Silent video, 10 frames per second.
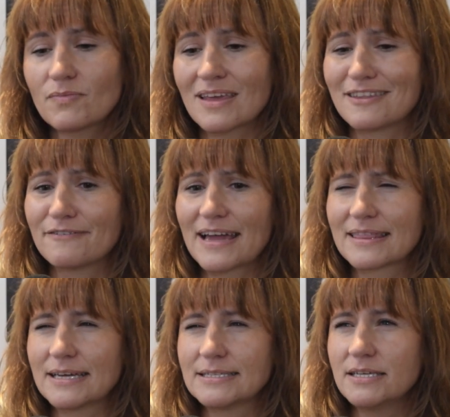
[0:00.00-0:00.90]
the
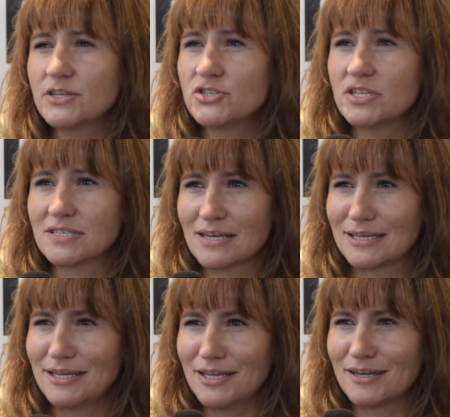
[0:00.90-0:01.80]
fact that ESG is not
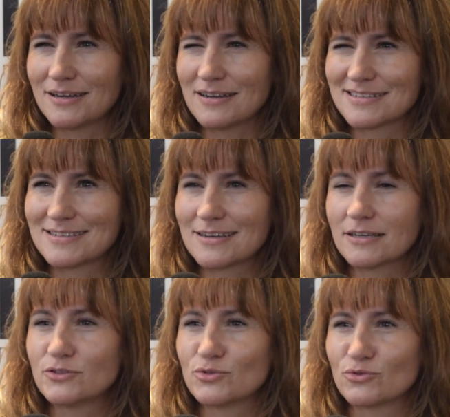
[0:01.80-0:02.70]
here
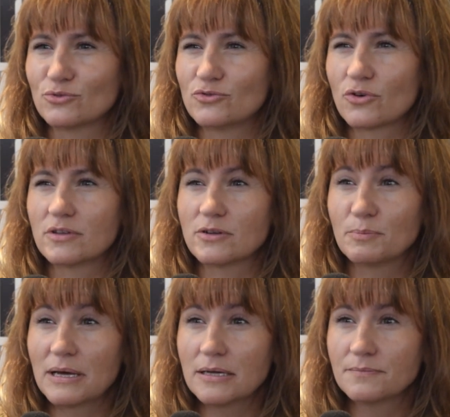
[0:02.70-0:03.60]
necessarily to draw the
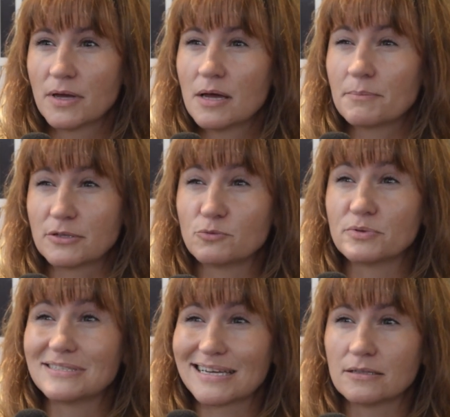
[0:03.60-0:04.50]
top line, but to
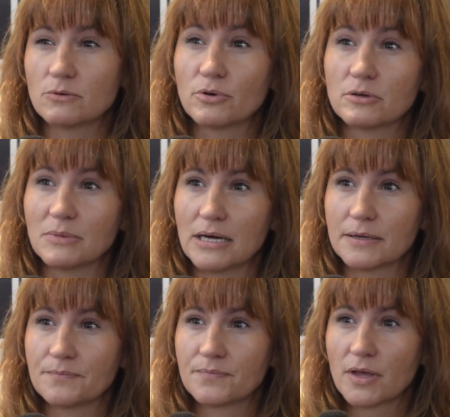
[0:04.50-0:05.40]
protect your bottom
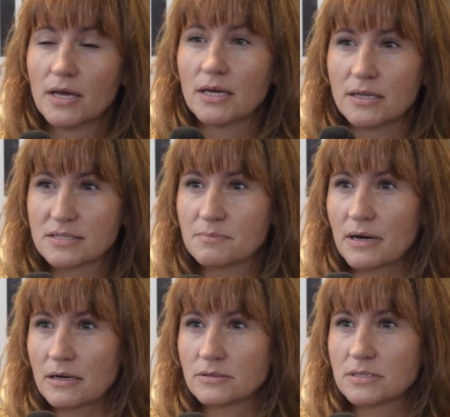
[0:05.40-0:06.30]
line. It is
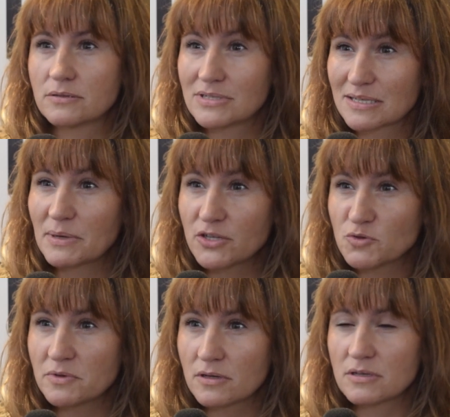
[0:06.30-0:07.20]
about risk
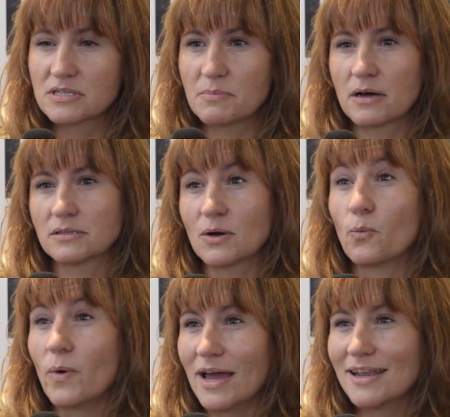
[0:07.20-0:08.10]
management and it is about
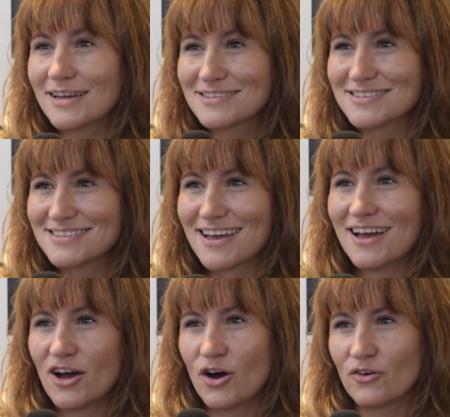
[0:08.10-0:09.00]
awareness
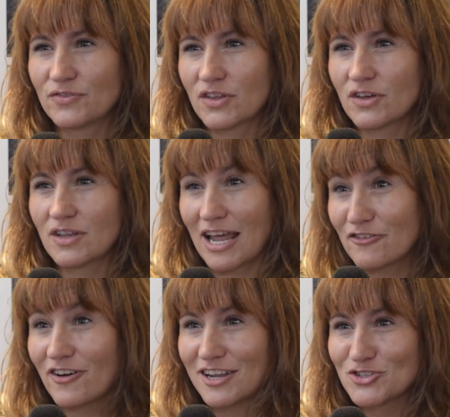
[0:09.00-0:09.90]
of the
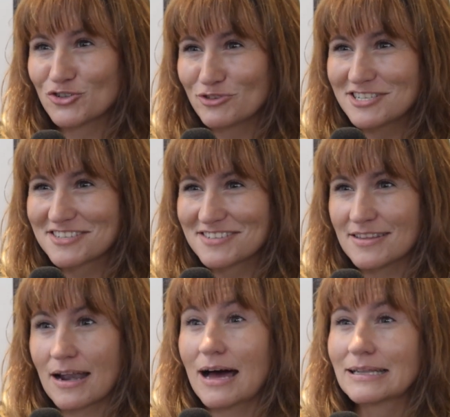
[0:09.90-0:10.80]
non-financial risks
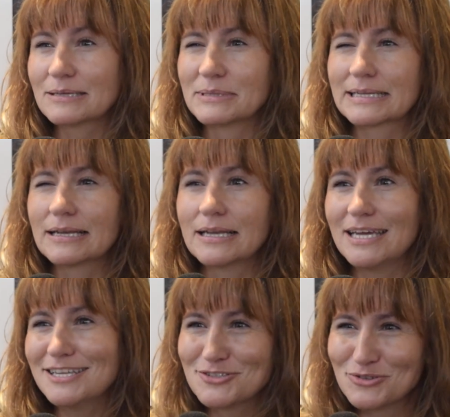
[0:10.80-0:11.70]
that ultimately
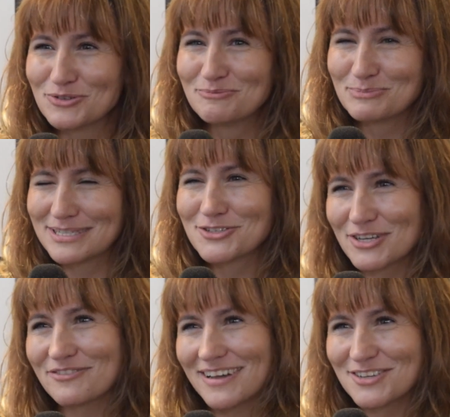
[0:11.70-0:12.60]
lead to
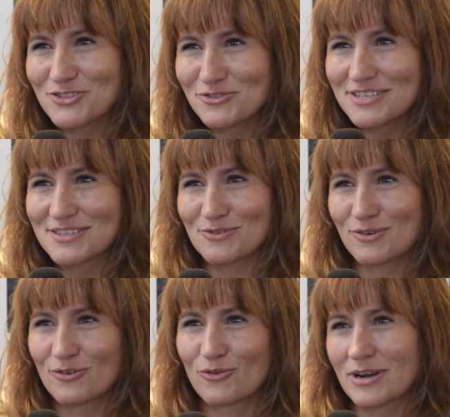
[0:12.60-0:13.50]
potentially financial risks
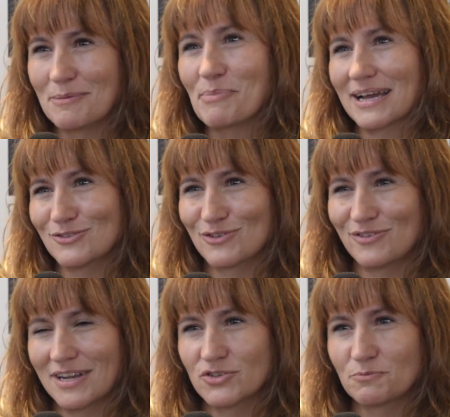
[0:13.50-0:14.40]
or, or impact on the
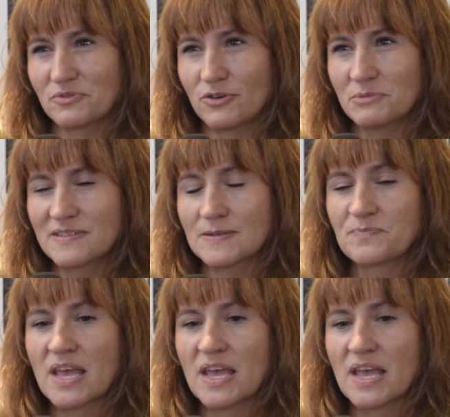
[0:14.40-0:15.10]
financial performance.